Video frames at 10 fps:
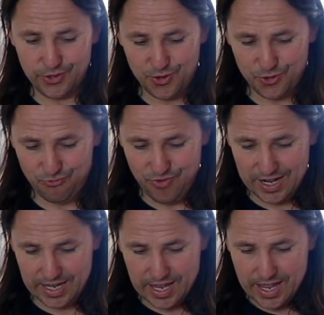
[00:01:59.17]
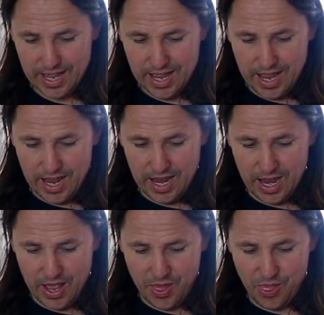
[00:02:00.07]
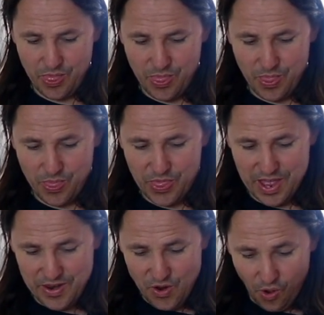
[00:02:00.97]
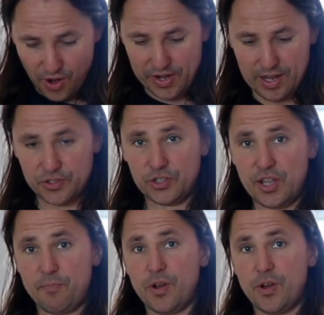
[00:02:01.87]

And of course, really, they're not announcing their